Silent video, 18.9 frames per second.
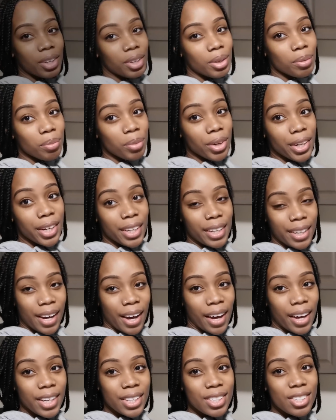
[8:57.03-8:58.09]
Good morning,
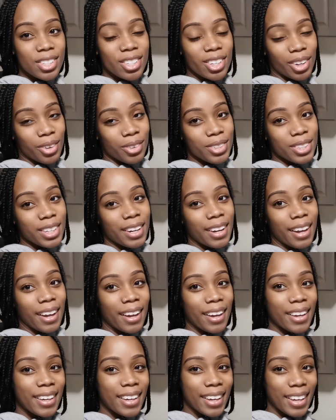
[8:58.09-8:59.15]
guys. So
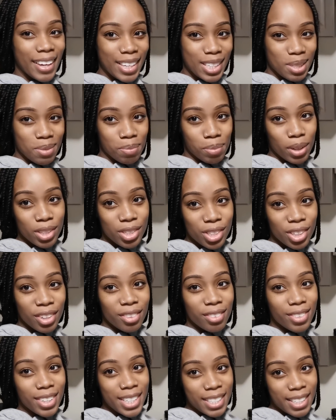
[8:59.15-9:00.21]
today is
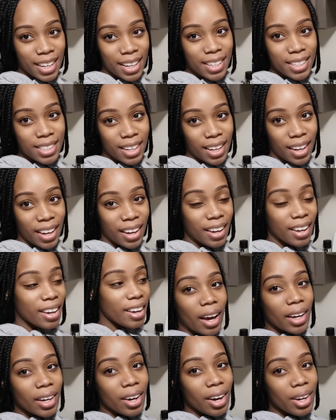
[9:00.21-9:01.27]
picture retake day.
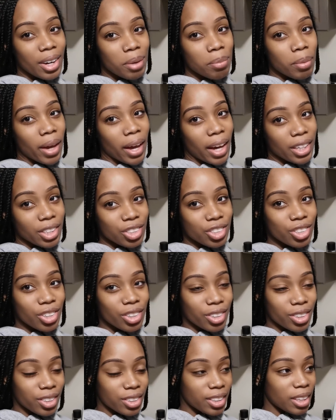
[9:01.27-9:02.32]
I got up extra
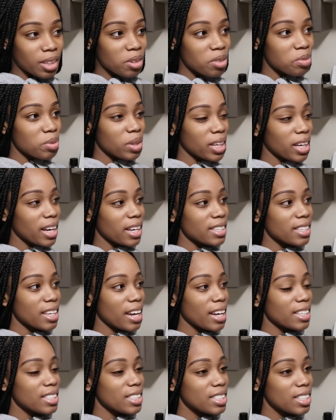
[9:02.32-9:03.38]
early because
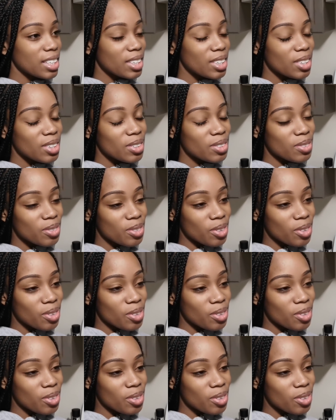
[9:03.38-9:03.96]
I didn't